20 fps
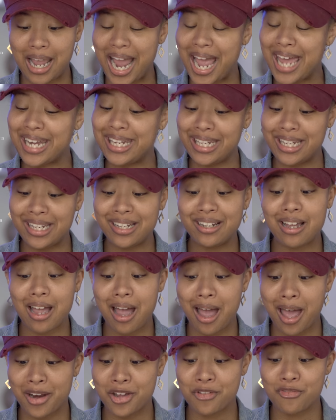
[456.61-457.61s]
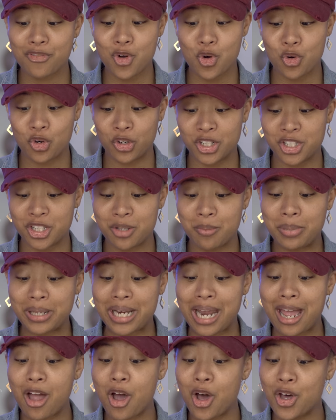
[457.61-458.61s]
I need God, of course,
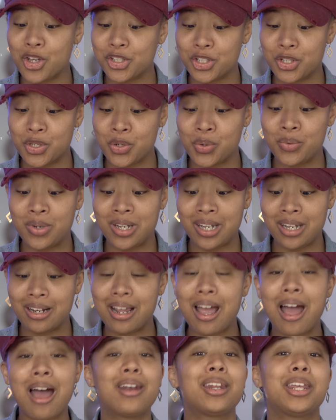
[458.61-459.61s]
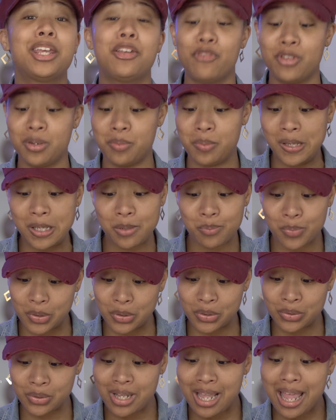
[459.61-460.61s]
but I also need God-given
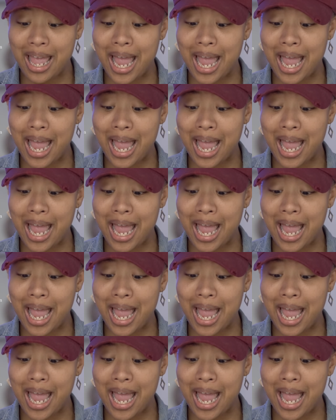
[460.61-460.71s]
people.